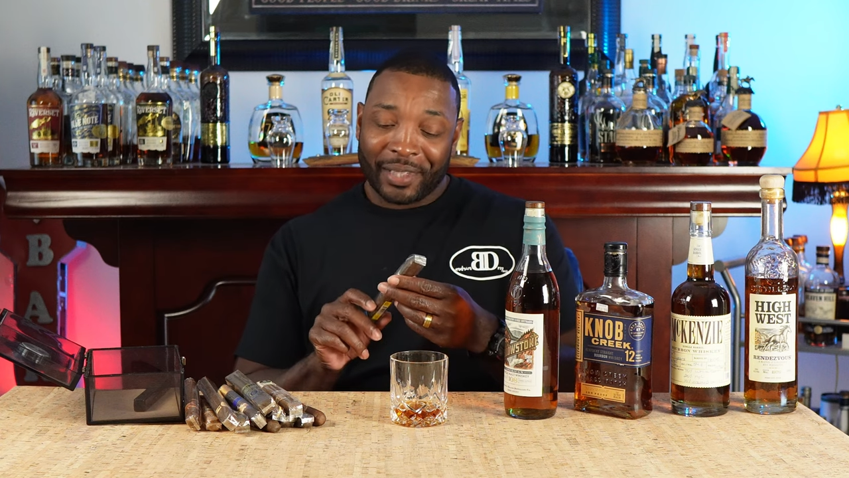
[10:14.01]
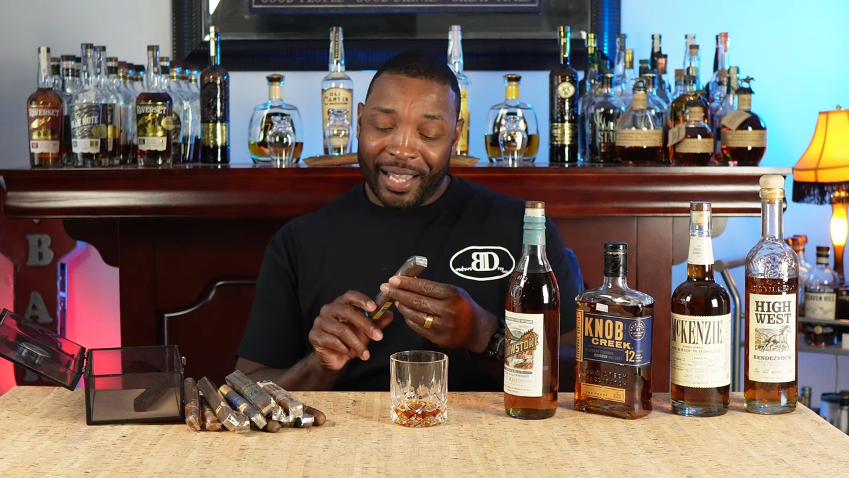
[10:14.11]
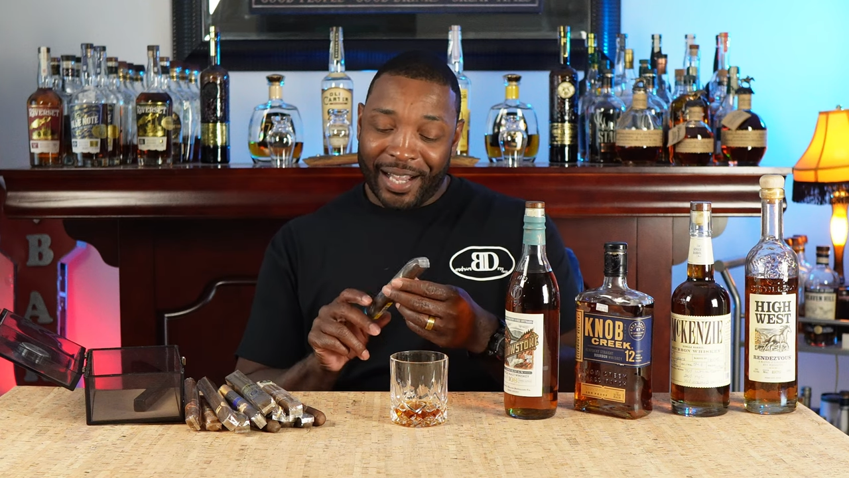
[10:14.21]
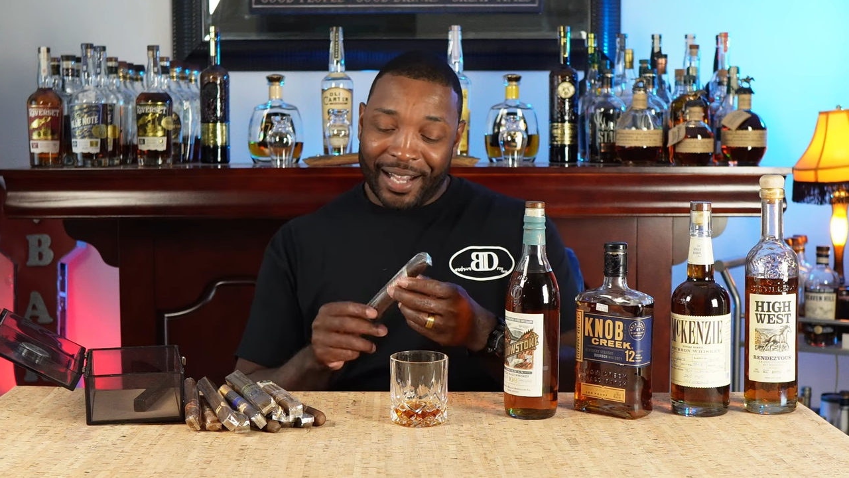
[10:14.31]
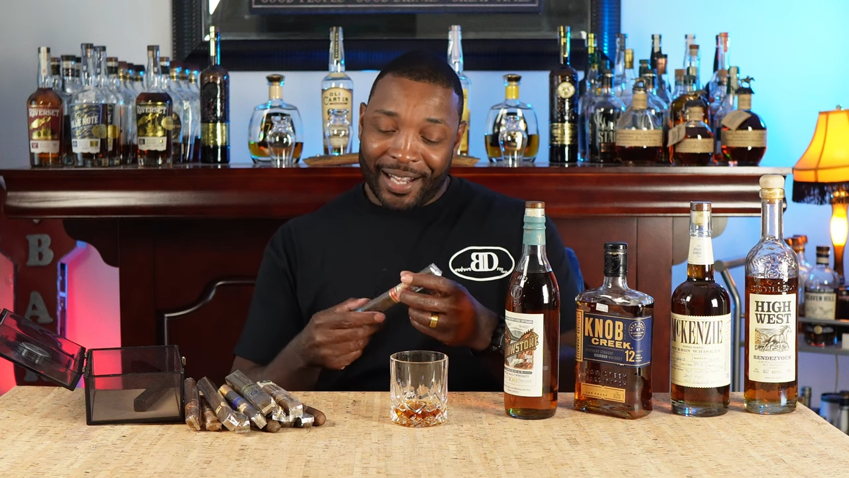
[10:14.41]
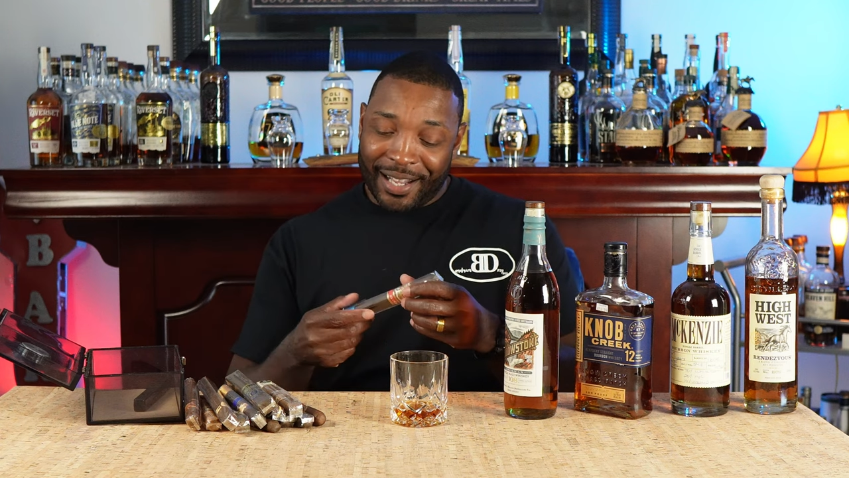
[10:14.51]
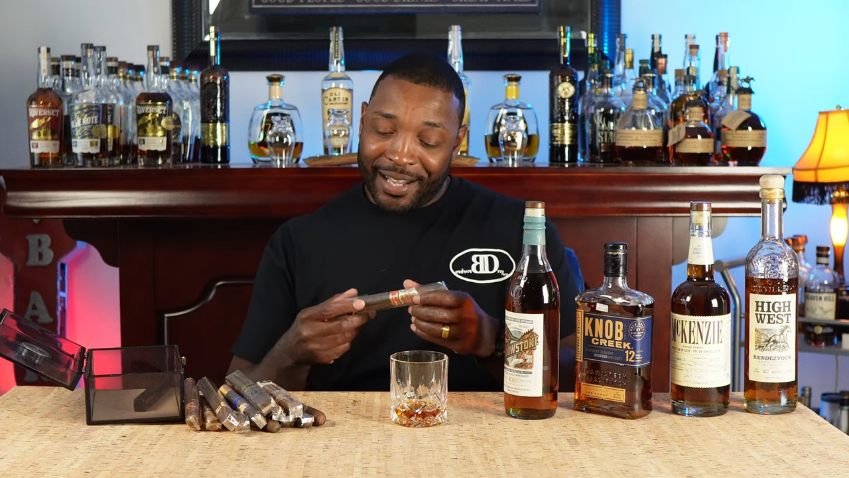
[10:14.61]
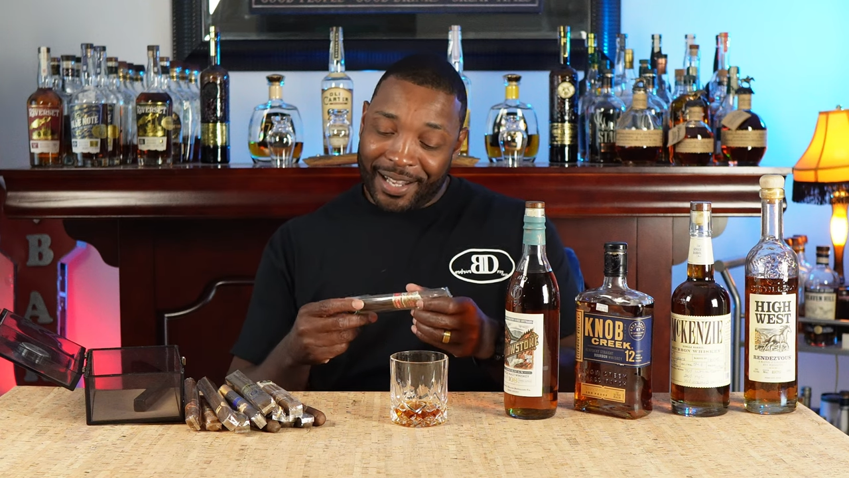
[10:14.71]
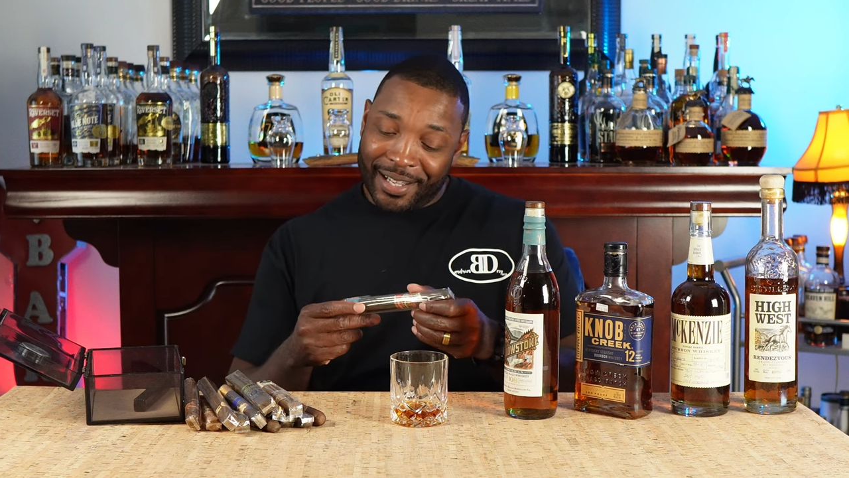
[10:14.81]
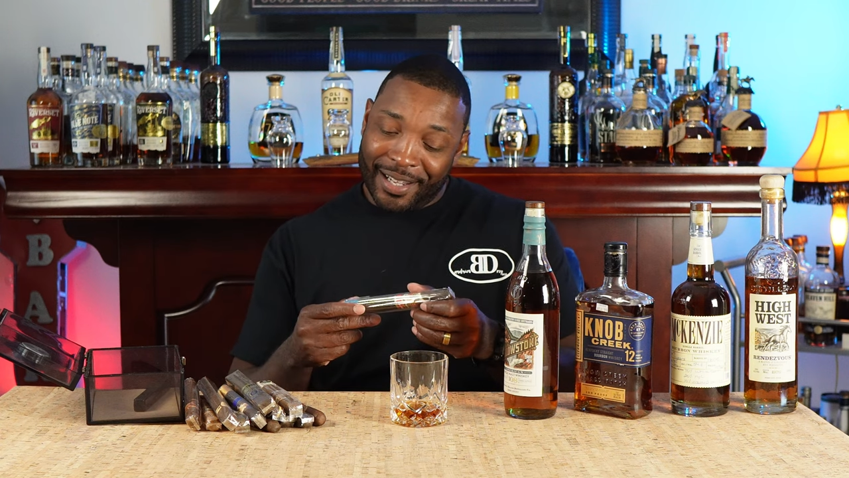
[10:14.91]

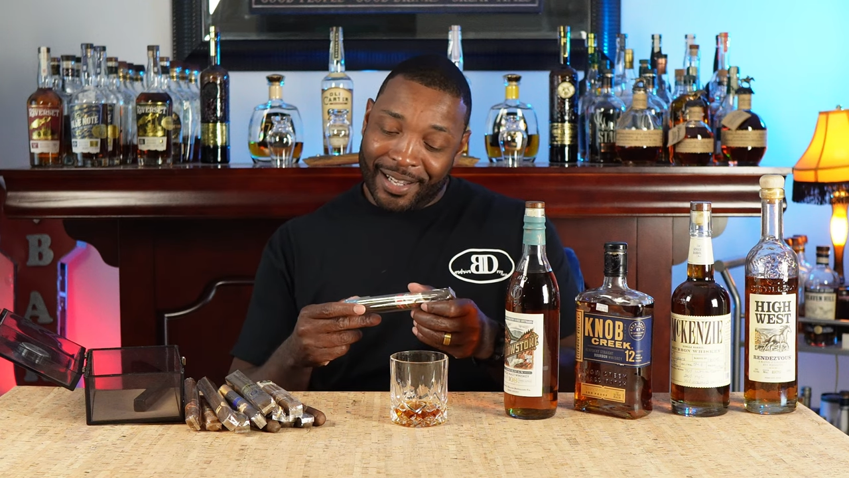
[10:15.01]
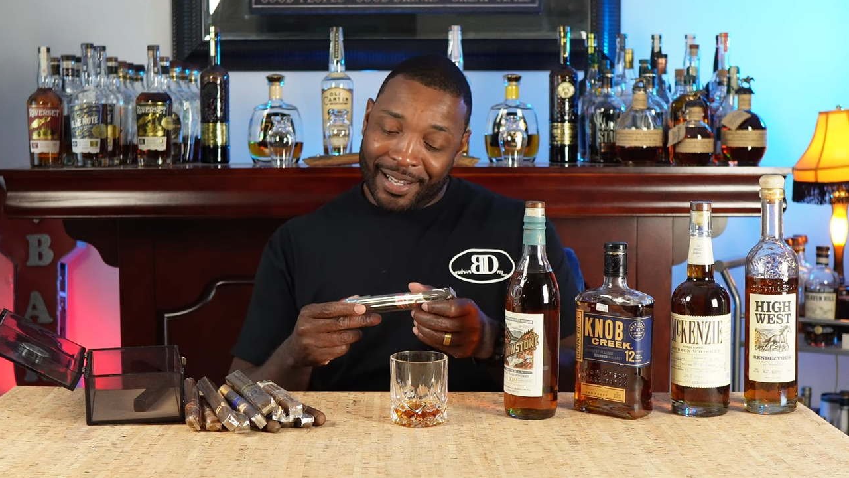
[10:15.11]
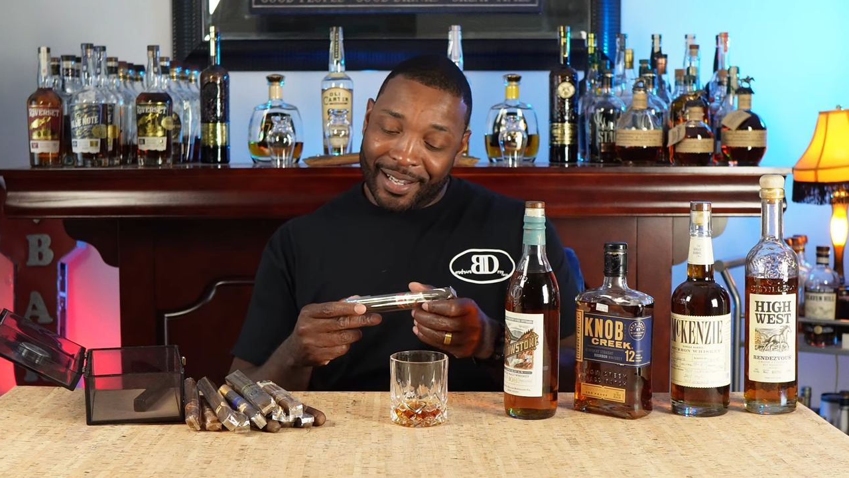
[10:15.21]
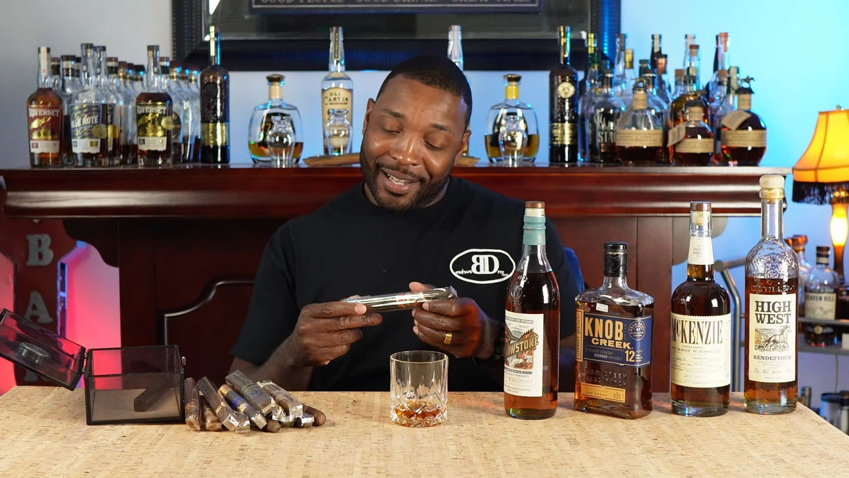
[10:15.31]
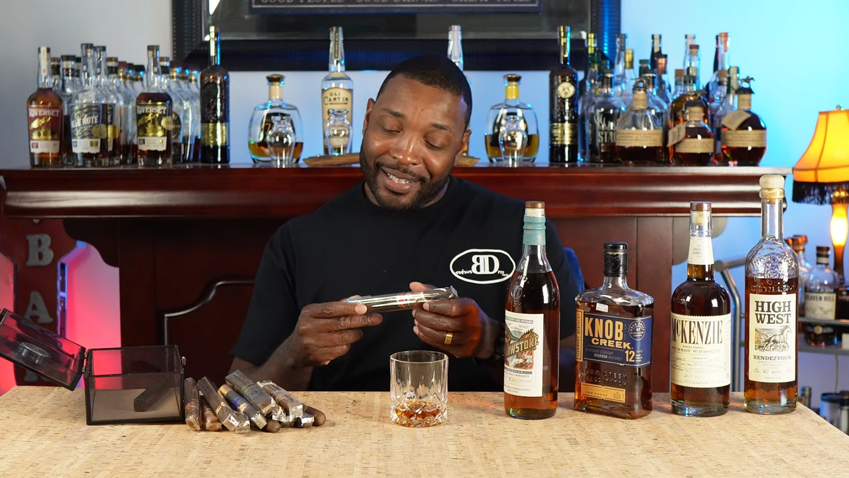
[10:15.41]
uh,